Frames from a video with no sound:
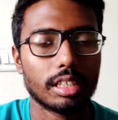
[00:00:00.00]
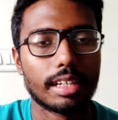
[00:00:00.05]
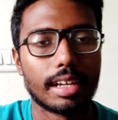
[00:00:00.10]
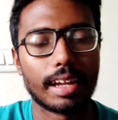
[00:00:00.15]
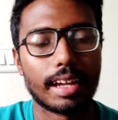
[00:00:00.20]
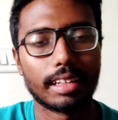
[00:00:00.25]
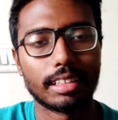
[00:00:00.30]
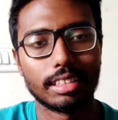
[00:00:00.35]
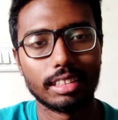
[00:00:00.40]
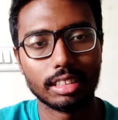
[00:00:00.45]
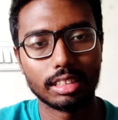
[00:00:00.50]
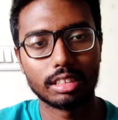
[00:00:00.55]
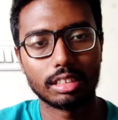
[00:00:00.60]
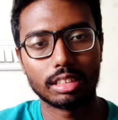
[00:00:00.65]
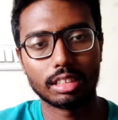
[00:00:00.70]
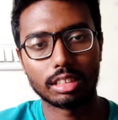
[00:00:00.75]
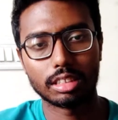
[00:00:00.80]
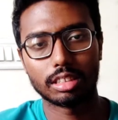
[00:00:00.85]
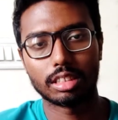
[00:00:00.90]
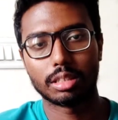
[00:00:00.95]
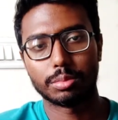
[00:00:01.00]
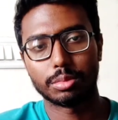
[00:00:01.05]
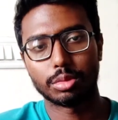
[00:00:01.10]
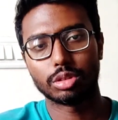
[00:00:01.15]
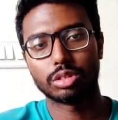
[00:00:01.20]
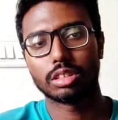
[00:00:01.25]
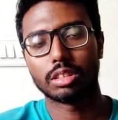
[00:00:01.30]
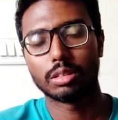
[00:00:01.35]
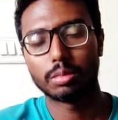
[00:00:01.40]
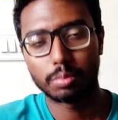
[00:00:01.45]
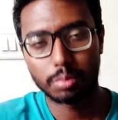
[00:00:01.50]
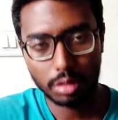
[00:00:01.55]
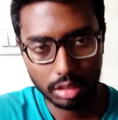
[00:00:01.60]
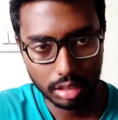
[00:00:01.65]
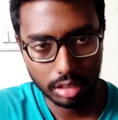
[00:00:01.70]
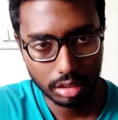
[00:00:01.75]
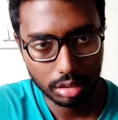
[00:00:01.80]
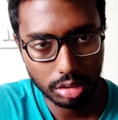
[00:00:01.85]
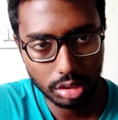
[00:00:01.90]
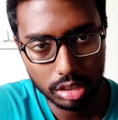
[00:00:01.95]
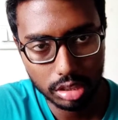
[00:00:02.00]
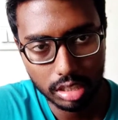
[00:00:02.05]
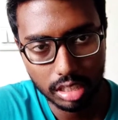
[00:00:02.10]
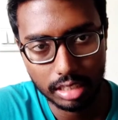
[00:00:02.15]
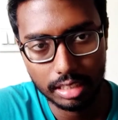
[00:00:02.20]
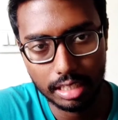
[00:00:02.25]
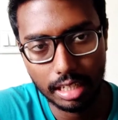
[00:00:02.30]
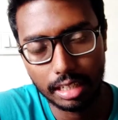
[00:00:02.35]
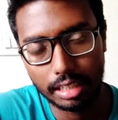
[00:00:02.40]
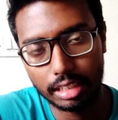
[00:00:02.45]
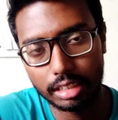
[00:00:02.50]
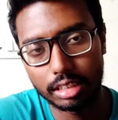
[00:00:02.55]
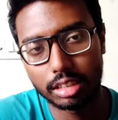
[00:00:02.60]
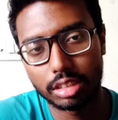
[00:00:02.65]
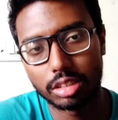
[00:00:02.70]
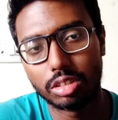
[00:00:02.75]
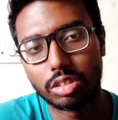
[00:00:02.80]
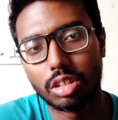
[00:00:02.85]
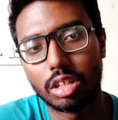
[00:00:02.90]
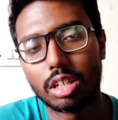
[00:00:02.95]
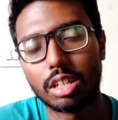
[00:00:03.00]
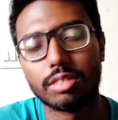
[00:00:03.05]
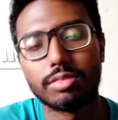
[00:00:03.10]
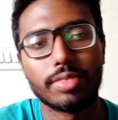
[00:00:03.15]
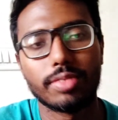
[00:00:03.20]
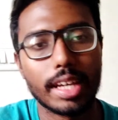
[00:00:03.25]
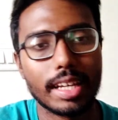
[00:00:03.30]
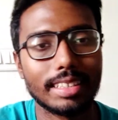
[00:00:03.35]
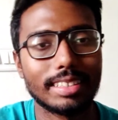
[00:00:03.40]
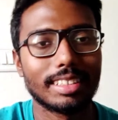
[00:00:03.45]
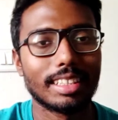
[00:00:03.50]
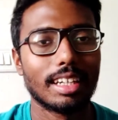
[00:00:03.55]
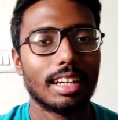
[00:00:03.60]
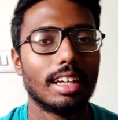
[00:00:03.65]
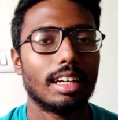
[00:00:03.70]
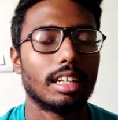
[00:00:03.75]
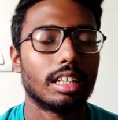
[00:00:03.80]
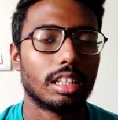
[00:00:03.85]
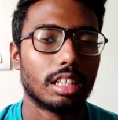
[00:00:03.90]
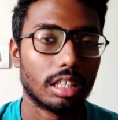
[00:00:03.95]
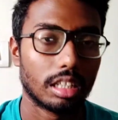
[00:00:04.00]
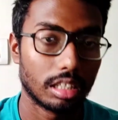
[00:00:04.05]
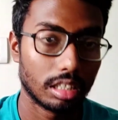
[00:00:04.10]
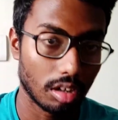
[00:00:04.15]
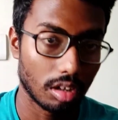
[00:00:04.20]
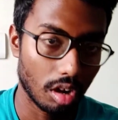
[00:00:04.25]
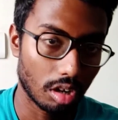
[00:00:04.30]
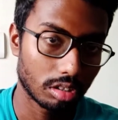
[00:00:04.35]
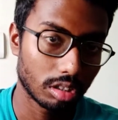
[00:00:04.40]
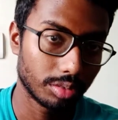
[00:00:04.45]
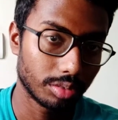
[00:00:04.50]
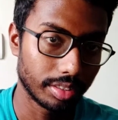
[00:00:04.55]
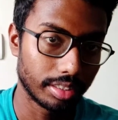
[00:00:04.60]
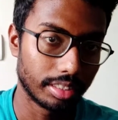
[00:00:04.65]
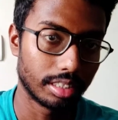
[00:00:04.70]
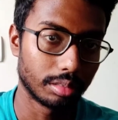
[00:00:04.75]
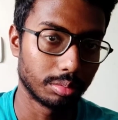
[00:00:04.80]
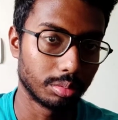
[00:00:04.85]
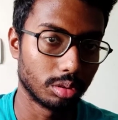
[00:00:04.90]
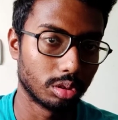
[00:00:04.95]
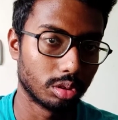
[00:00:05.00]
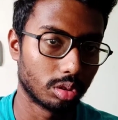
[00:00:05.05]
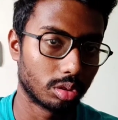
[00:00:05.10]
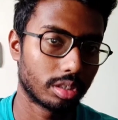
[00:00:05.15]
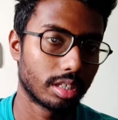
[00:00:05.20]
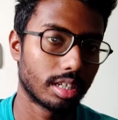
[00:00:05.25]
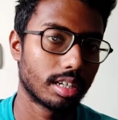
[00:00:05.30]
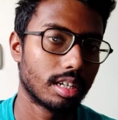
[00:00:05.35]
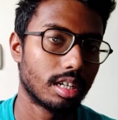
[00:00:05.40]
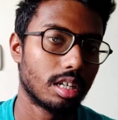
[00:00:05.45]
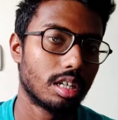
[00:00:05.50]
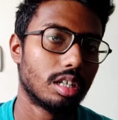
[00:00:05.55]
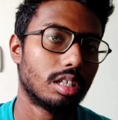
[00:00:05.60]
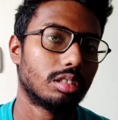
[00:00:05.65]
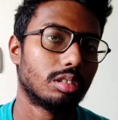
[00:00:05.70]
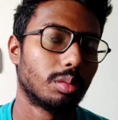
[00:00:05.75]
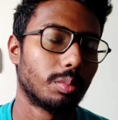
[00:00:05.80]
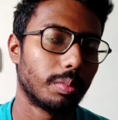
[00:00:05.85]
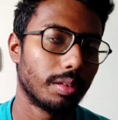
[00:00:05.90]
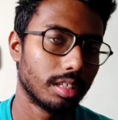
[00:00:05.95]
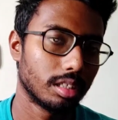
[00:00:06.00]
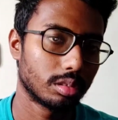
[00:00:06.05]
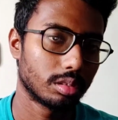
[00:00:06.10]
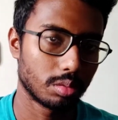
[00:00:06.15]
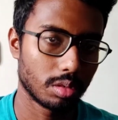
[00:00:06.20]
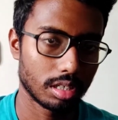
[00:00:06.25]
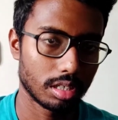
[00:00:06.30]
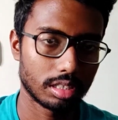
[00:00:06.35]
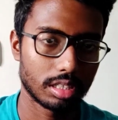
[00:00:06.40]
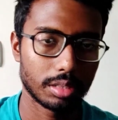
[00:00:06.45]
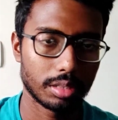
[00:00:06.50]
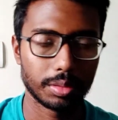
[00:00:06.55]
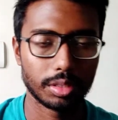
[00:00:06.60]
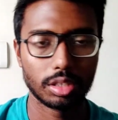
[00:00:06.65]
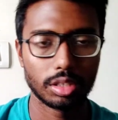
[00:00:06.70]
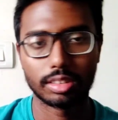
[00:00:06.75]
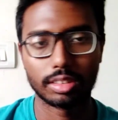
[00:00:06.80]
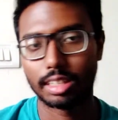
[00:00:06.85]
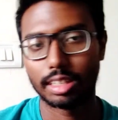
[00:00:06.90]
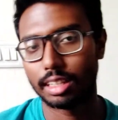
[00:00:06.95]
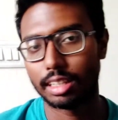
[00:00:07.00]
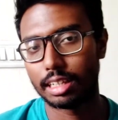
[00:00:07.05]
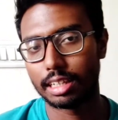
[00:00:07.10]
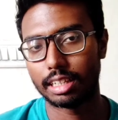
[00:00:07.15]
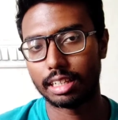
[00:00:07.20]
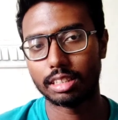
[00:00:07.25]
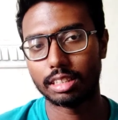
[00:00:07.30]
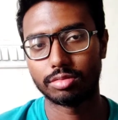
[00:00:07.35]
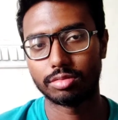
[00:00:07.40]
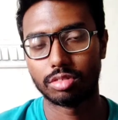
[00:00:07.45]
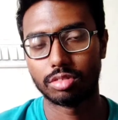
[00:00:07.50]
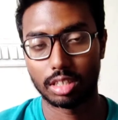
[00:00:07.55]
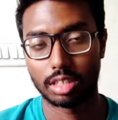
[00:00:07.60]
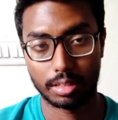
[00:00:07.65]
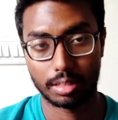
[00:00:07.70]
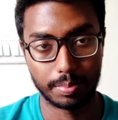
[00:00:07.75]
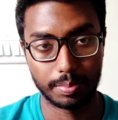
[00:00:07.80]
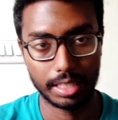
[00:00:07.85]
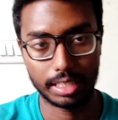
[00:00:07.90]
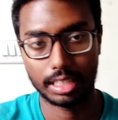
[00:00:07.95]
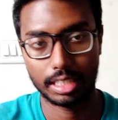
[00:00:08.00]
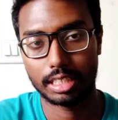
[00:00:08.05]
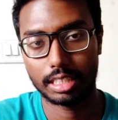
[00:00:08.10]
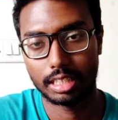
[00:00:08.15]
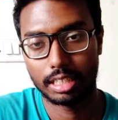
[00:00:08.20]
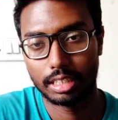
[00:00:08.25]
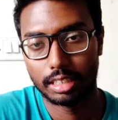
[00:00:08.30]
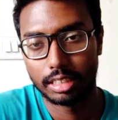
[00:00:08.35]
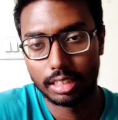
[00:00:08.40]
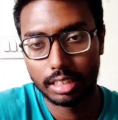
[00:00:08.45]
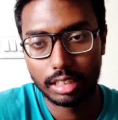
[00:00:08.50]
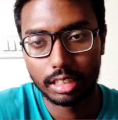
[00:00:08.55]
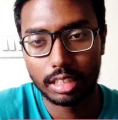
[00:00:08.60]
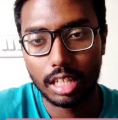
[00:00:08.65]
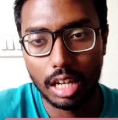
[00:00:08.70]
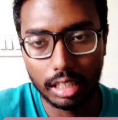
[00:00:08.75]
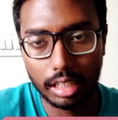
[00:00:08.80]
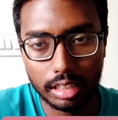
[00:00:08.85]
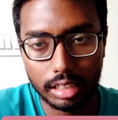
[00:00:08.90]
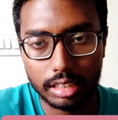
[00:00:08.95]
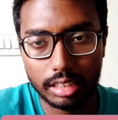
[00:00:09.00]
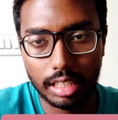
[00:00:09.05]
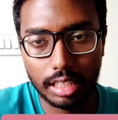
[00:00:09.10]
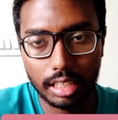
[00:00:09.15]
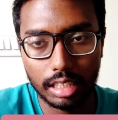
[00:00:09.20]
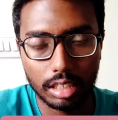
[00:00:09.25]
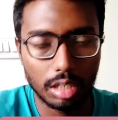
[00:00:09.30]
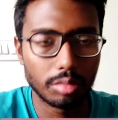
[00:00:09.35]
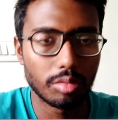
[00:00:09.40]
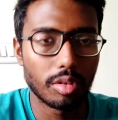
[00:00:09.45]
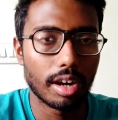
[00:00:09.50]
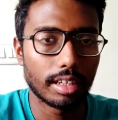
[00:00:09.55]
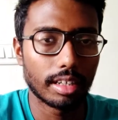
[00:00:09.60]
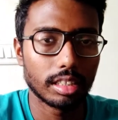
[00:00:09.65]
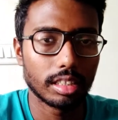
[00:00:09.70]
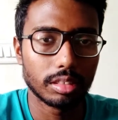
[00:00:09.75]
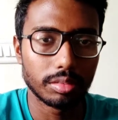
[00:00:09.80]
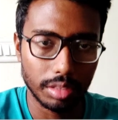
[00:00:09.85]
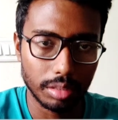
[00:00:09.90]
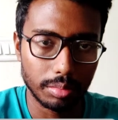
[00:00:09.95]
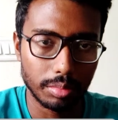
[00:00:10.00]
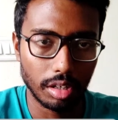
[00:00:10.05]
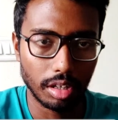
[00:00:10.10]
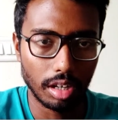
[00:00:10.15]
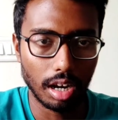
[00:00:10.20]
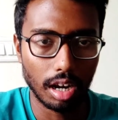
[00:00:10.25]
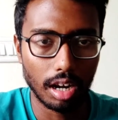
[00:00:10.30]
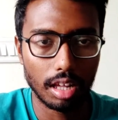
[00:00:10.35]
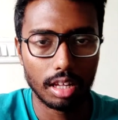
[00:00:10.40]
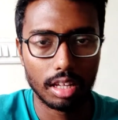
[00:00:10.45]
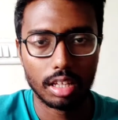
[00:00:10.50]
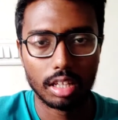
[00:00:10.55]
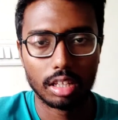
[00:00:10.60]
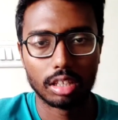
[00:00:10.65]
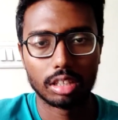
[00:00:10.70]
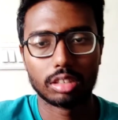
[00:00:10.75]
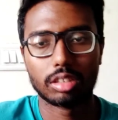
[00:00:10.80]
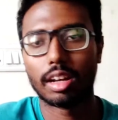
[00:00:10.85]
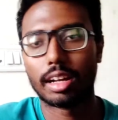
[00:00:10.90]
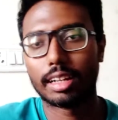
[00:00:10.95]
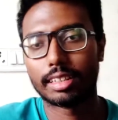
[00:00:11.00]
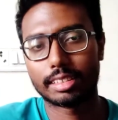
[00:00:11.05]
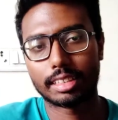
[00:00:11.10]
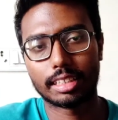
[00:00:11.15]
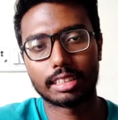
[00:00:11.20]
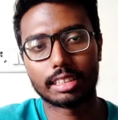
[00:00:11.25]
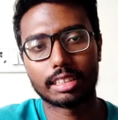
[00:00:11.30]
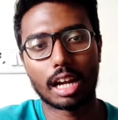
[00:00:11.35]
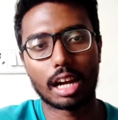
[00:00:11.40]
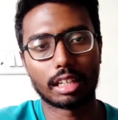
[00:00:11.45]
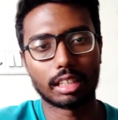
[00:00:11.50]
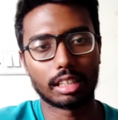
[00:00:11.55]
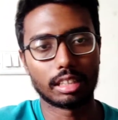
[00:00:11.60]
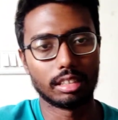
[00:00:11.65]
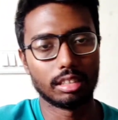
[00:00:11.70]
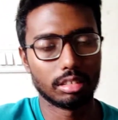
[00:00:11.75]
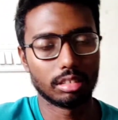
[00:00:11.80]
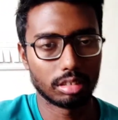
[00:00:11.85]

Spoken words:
And this is the most important question that is you're going to face in lot of interviews. Okay, so please watch the video till the end for a better understanding of what is V model. So let's get started.